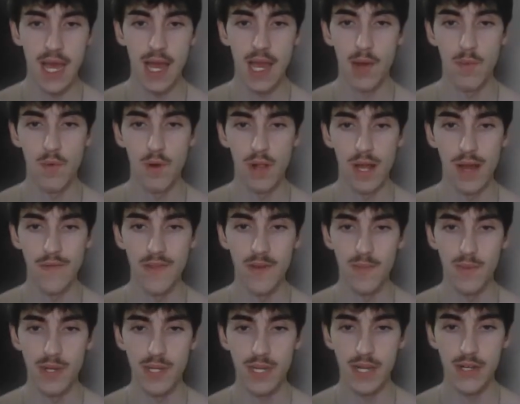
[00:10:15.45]
I will have the
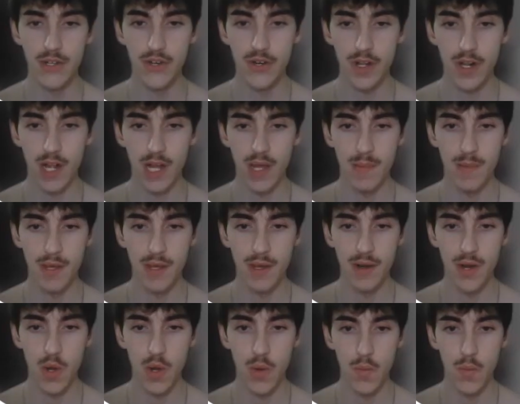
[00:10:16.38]
potential to come in